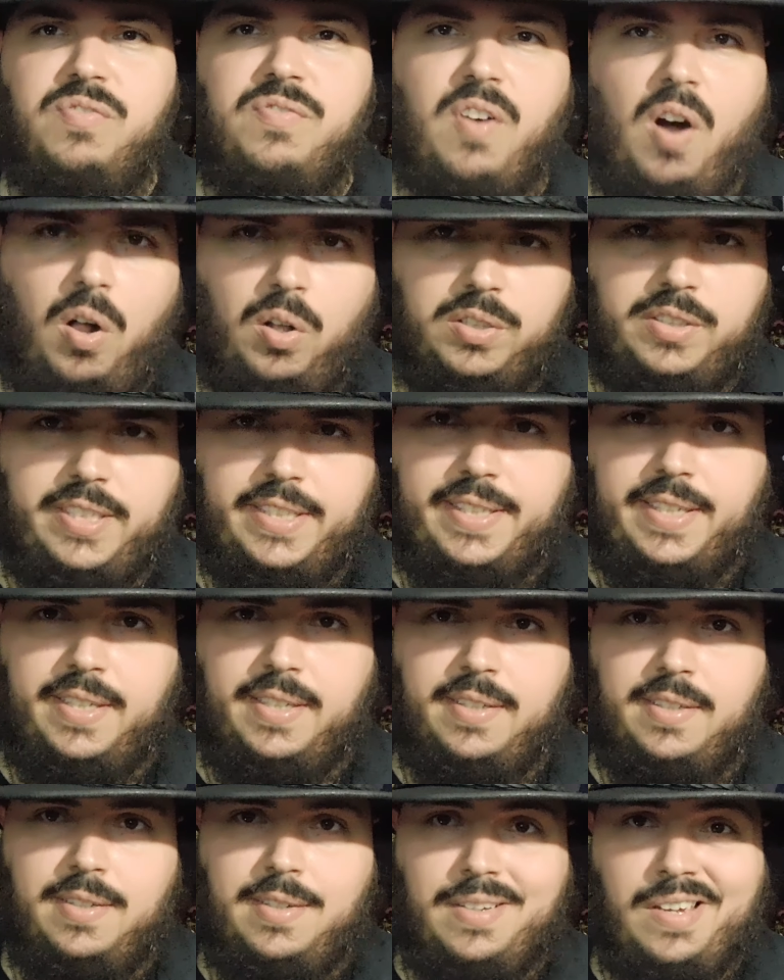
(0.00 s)
vaulted.
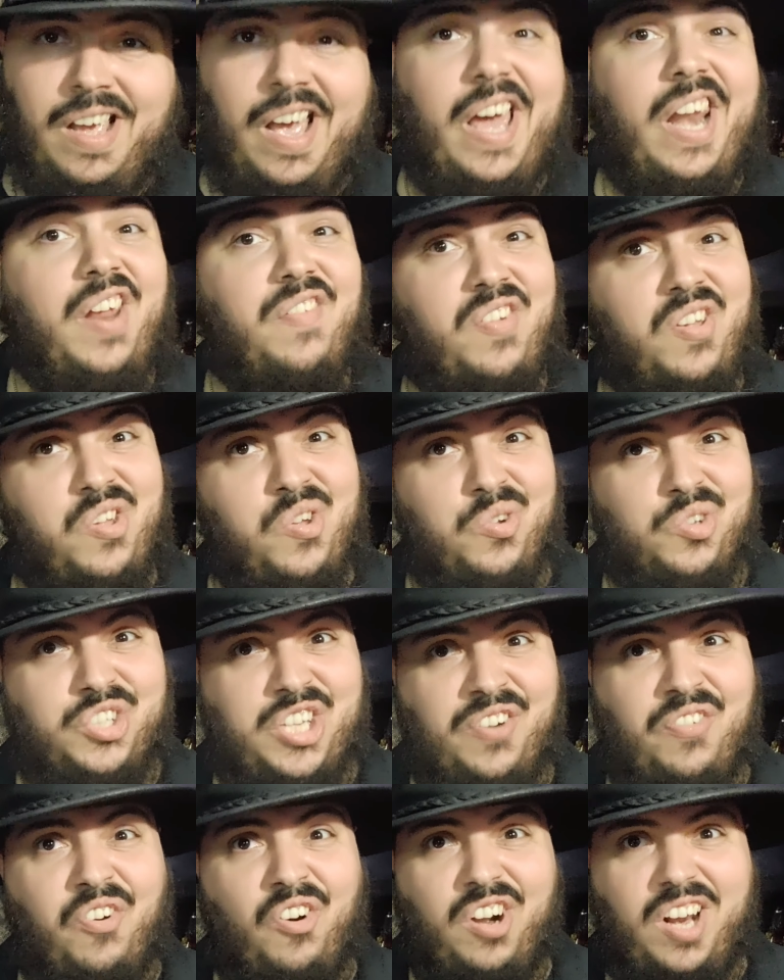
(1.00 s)
And if you use
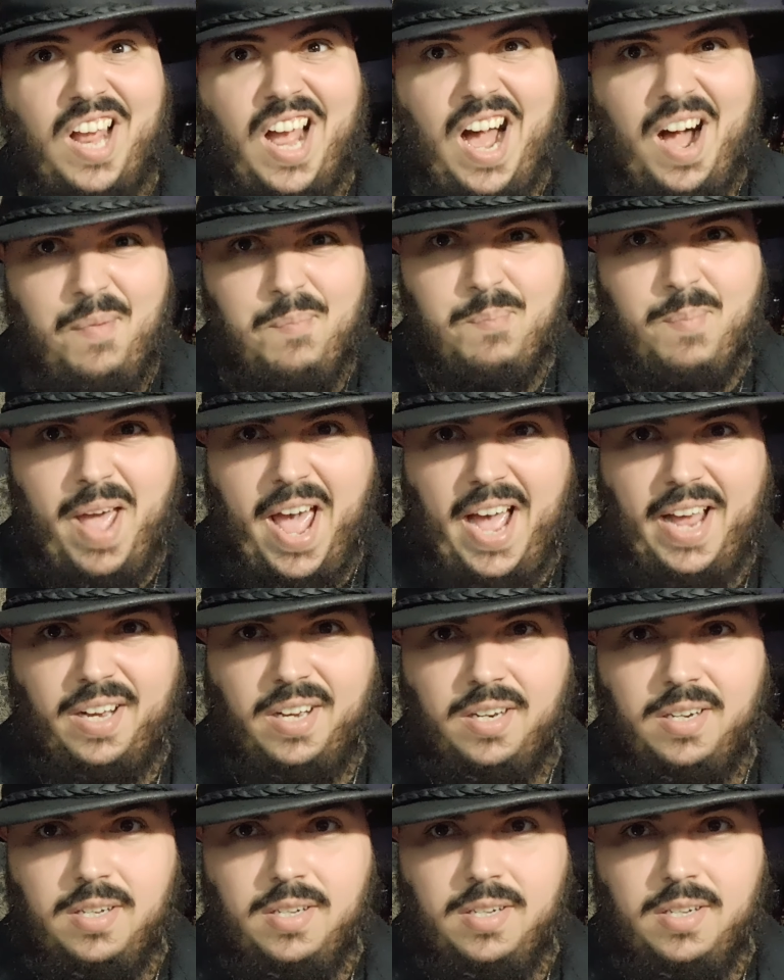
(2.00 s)
it for combat,